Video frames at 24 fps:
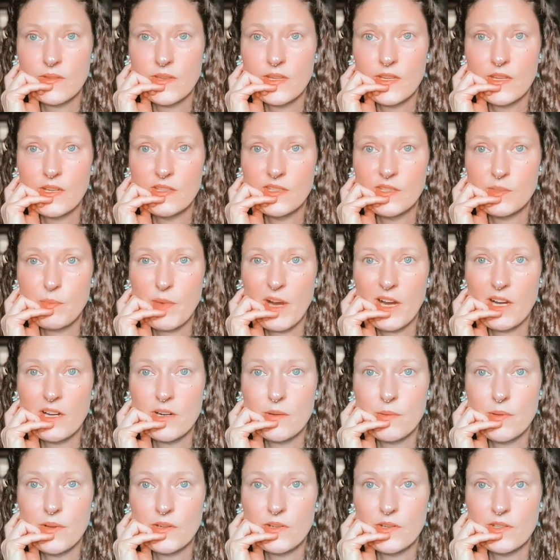get inspired
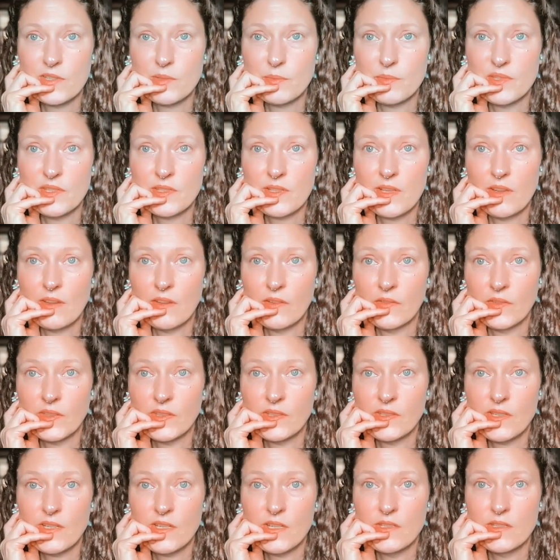about Christmas gifts
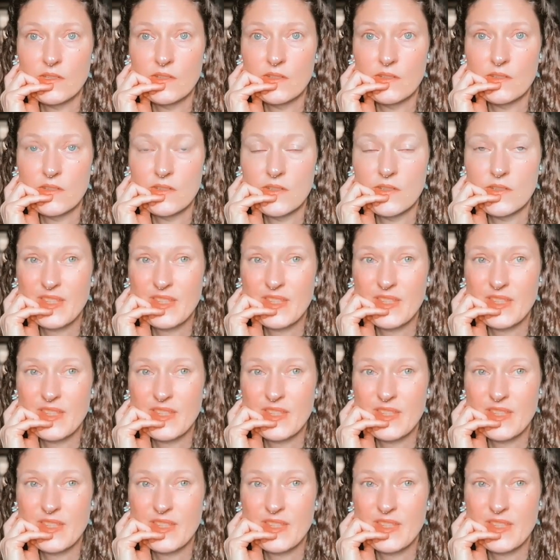and